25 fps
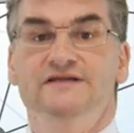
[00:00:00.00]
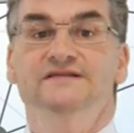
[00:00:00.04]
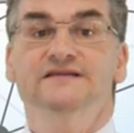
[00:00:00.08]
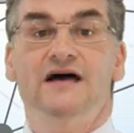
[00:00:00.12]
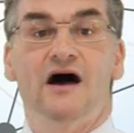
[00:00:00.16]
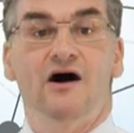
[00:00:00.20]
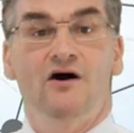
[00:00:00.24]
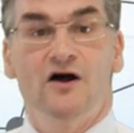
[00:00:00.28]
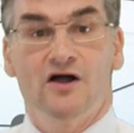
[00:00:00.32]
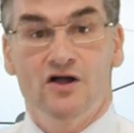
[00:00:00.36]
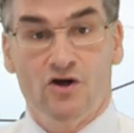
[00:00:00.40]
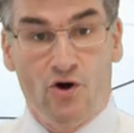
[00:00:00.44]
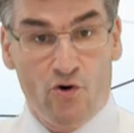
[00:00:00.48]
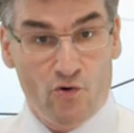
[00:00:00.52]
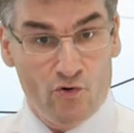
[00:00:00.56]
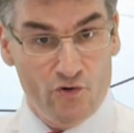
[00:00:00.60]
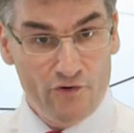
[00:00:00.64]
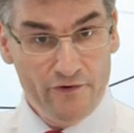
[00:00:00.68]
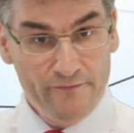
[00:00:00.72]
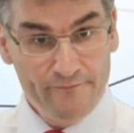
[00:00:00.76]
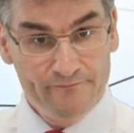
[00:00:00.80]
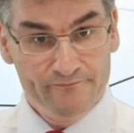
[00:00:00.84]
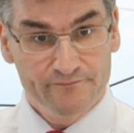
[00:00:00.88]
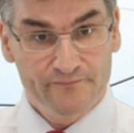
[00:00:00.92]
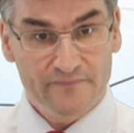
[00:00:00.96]
is our
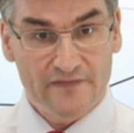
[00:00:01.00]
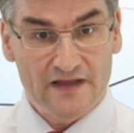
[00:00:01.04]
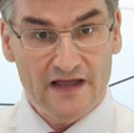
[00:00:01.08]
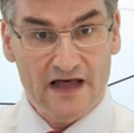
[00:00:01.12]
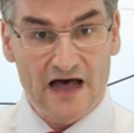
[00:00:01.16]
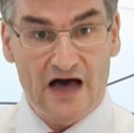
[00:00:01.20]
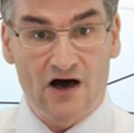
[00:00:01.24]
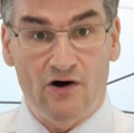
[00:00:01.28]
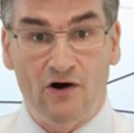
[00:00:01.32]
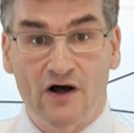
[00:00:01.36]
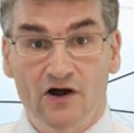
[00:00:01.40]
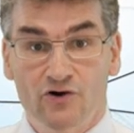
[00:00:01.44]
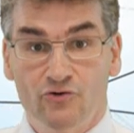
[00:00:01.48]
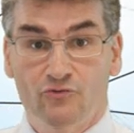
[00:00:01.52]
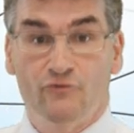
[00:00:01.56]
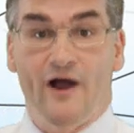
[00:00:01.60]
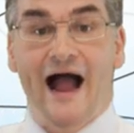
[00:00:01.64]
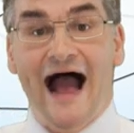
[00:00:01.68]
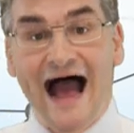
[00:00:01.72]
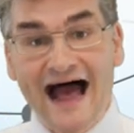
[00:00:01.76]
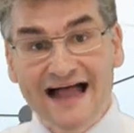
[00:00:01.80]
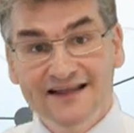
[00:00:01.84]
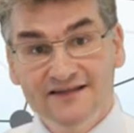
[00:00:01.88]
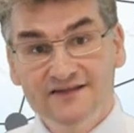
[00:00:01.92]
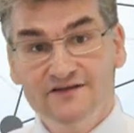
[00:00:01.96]
goal? Our
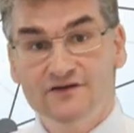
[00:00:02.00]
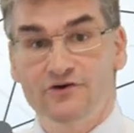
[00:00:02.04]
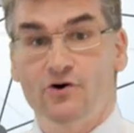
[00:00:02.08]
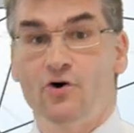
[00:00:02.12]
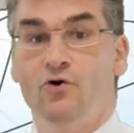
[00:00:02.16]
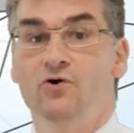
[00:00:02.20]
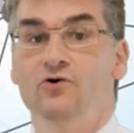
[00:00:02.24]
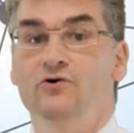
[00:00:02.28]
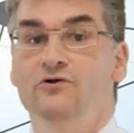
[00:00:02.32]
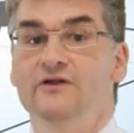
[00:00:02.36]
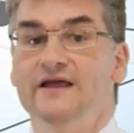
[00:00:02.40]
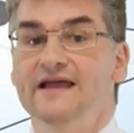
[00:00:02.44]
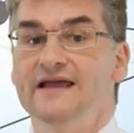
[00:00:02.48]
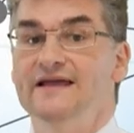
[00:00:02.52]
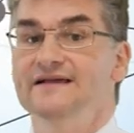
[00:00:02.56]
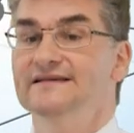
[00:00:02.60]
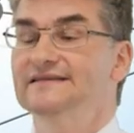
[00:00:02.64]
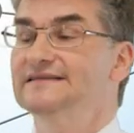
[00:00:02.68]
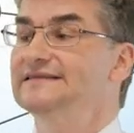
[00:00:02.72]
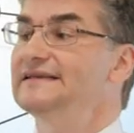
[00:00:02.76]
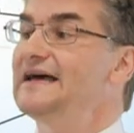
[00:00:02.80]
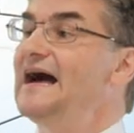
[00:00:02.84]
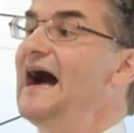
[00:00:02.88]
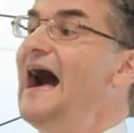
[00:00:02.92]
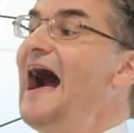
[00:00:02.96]
grand goal
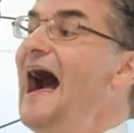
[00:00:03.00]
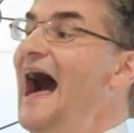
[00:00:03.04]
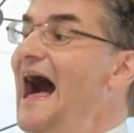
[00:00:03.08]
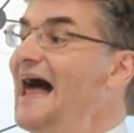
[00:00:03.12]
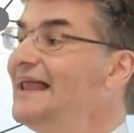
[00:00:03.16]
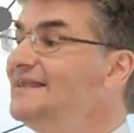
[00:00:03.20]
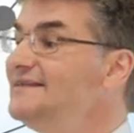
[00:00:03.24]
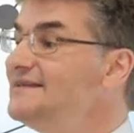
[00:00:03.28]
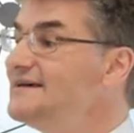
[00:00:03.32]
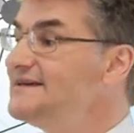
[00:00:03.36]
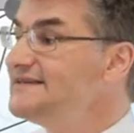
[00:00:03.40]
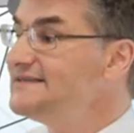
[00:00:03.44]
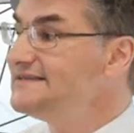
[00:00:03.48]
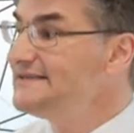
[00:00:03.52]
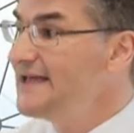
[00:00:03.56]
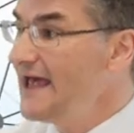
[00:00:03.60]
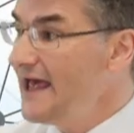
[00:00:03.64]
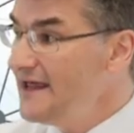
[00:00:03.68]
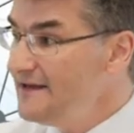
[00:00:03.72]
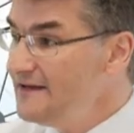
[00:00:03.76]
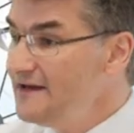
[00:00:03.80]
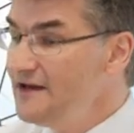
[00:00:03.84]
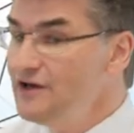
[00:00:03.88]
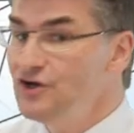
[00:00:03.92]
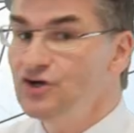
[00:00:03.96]
is
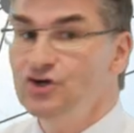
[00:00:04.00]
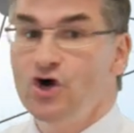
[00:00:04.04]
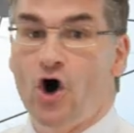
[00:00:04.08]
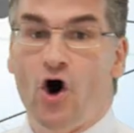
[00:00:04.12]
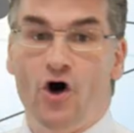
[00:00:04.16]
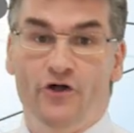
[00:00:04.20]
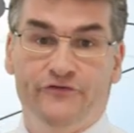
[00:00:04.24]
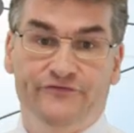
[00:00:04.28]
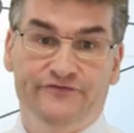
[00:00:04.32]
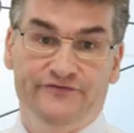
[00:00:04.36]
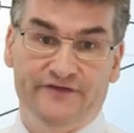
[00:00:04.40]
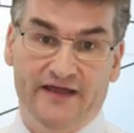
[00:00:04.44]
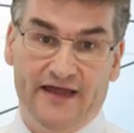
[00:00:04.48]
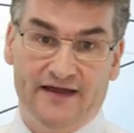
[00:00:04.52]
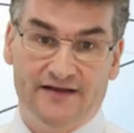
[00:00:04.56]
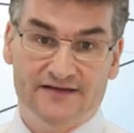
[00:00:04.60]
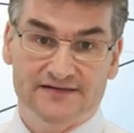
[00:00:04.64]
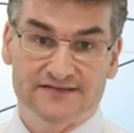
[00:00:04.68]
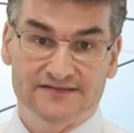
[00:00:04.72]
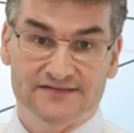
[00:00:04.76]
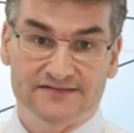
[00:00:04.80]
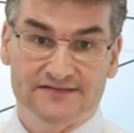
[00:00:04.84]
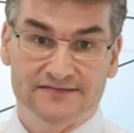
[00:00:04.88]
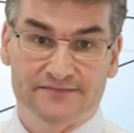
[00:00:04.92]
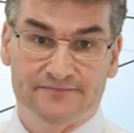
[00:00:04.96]
understanding
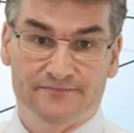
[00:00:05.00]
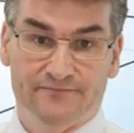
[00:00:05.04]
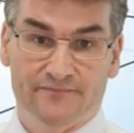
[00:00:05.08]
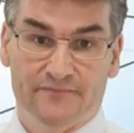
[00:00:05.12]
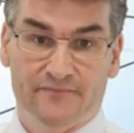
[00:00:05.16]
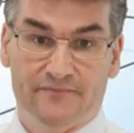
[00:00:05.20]
context.